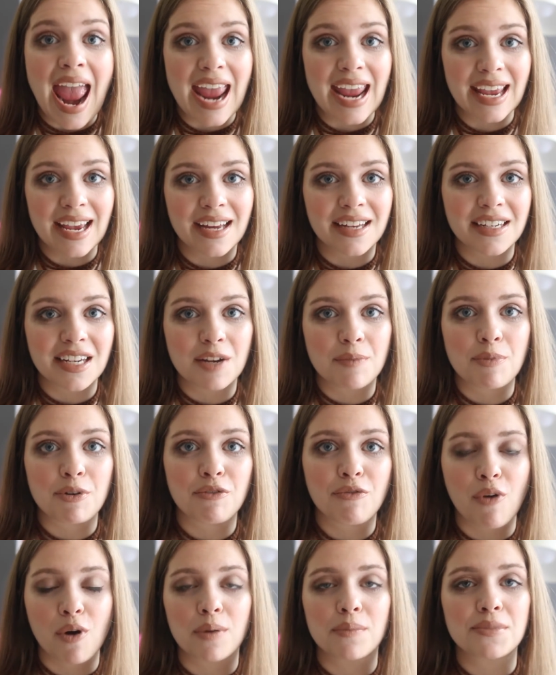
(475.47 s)
And it
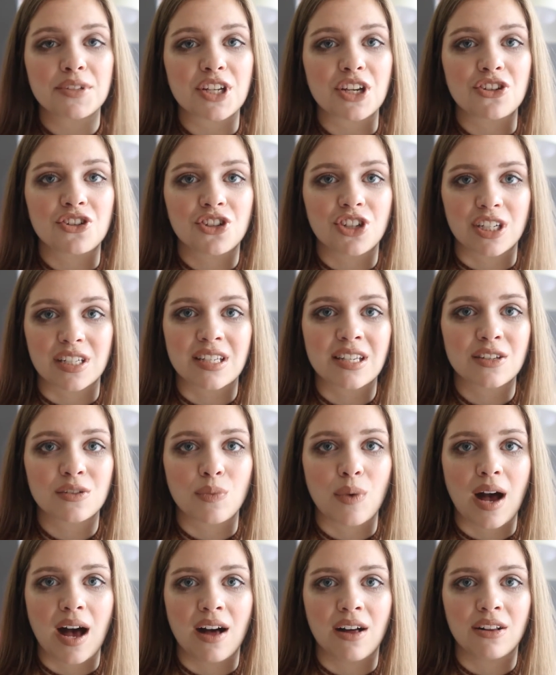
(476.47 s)
performs just
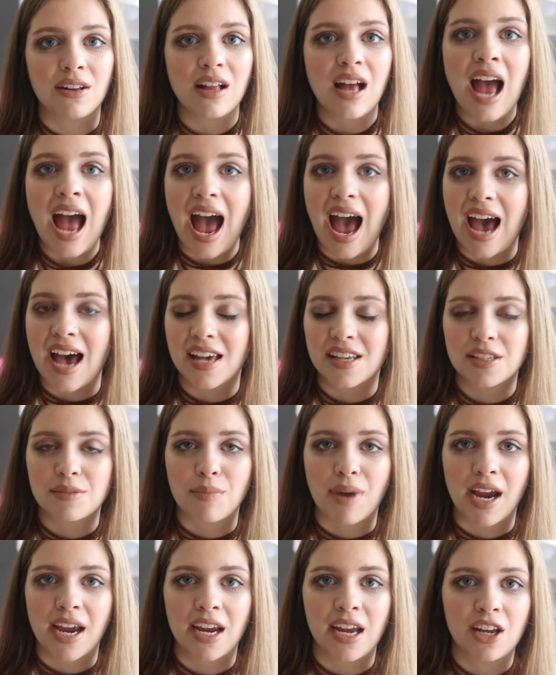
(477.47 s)
as well as
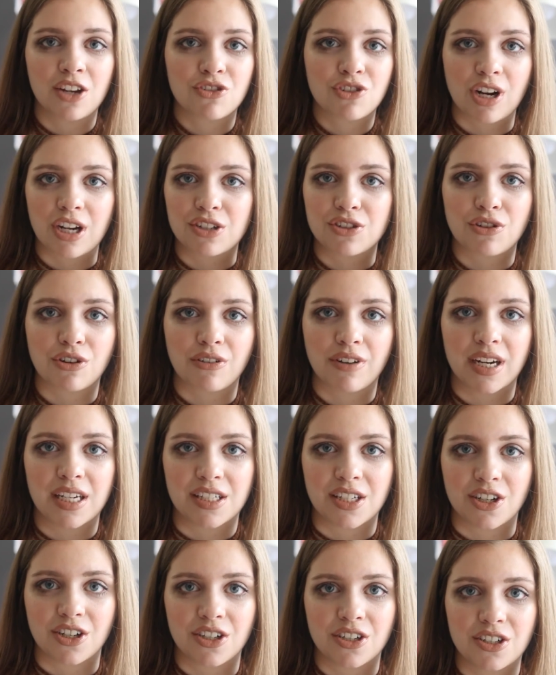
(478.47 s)
my drugstore
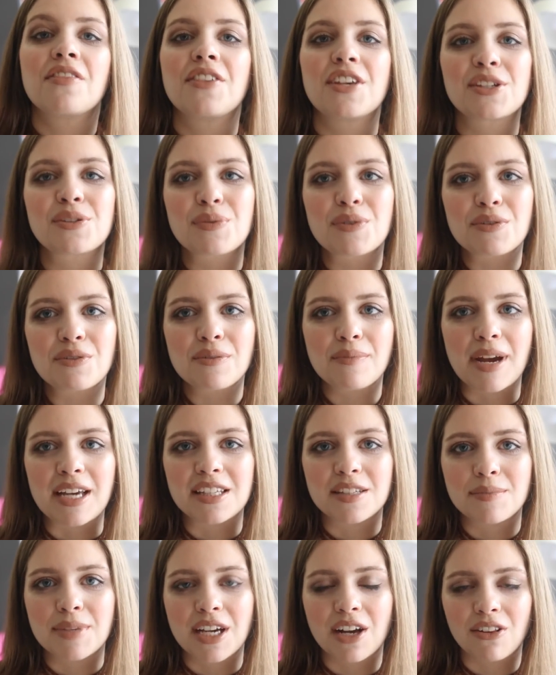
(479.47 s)
razors. This one
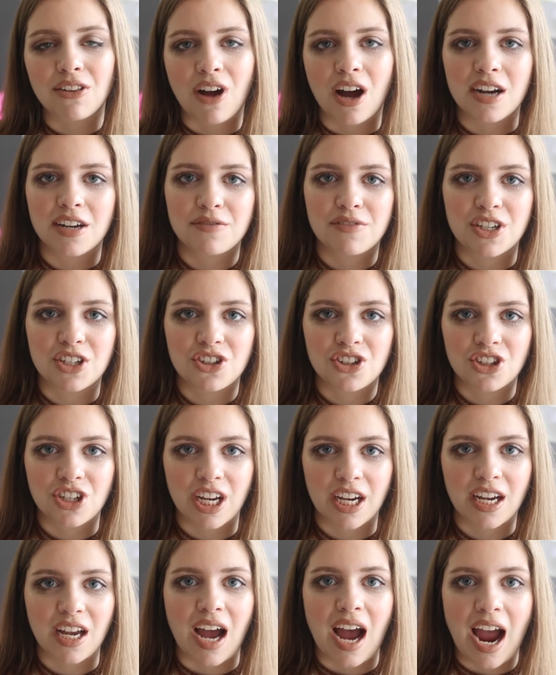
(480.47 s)
reminds a lot of the
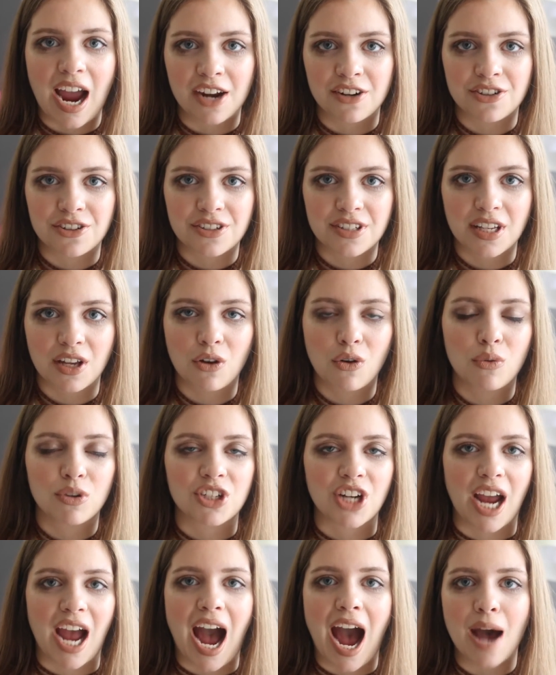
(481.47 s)
Schick Hydro Silk,
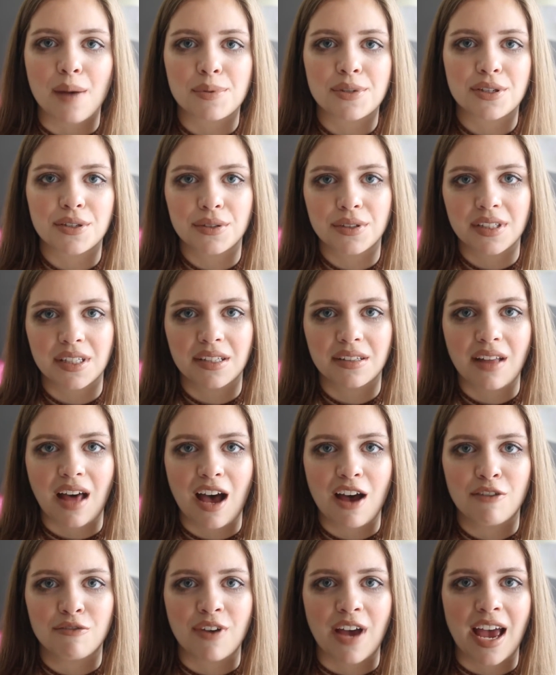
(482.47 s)
which I absolutely
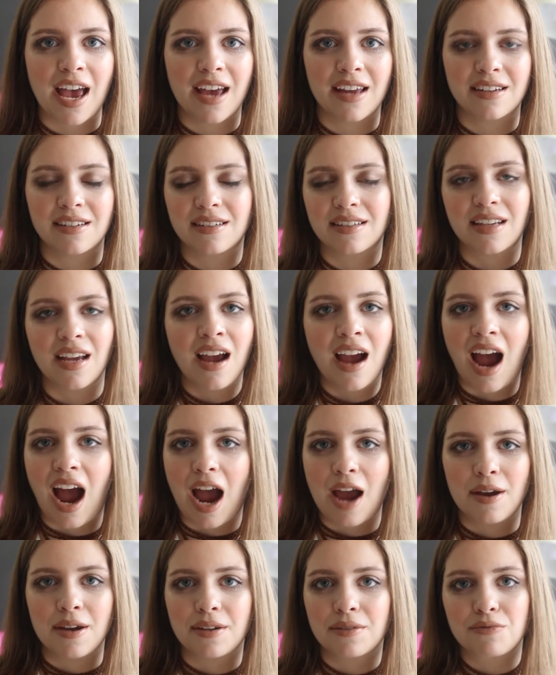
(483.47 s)
love and
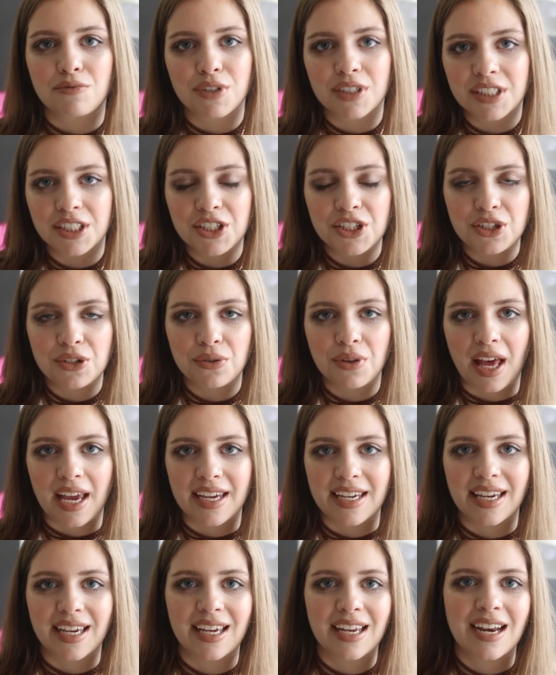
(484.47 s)
I really do
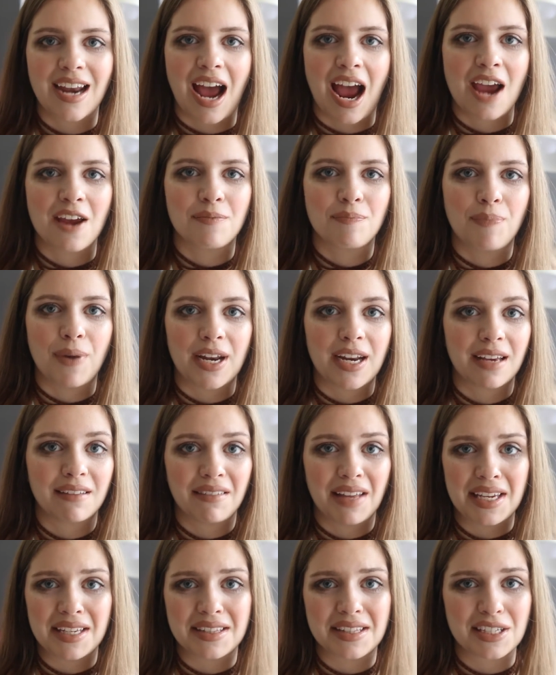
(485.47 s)
like it, I, but I
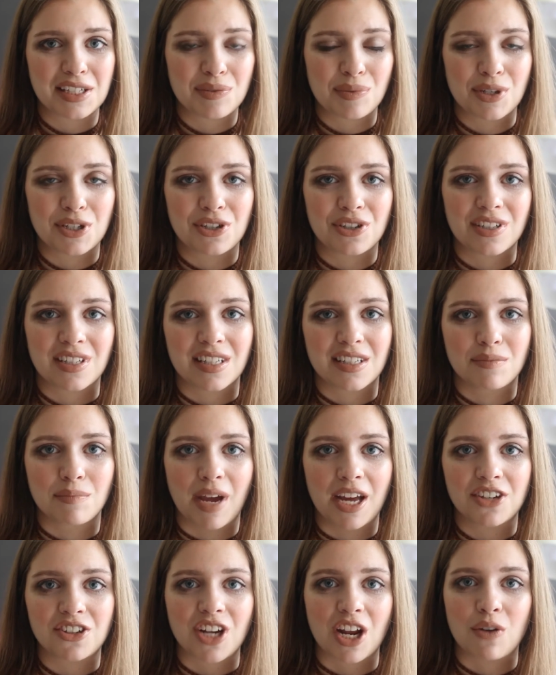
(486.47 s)
like this one just as
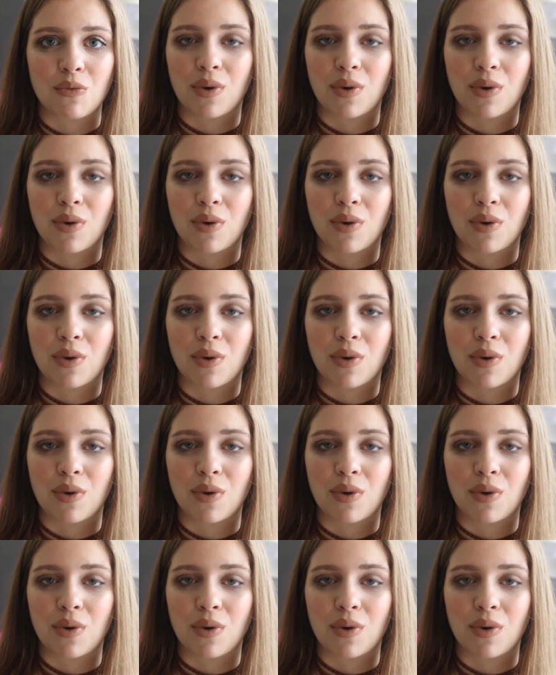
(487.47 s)
much.